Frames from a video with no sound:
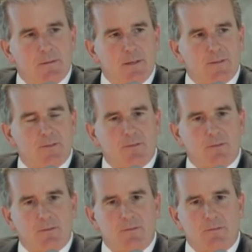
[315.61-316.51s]

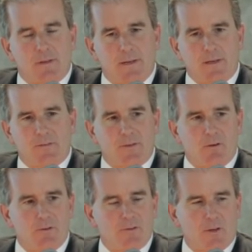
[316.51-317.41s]
it's the latest in
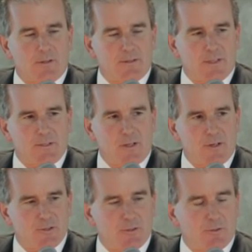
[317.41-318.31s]
horizontal
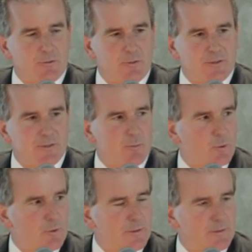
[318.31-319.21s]
technology you need to
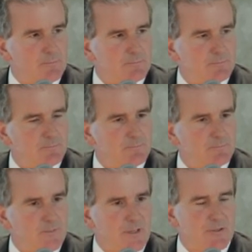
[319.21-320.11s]
deploy.
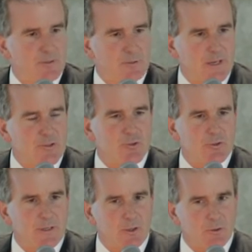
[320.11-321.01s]
And to do that, you
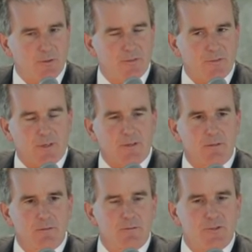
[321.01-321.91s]
need a good thick
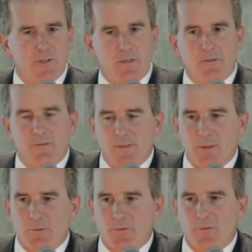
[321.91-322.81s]
shale
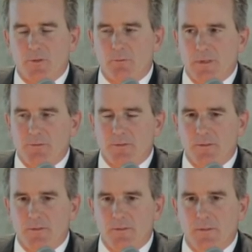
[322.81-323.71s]
sequence to go
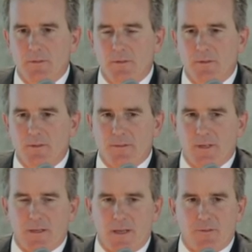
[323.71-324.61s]
after.
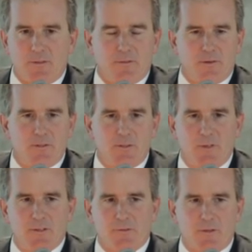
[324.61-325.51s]
Thick as in 30 meters,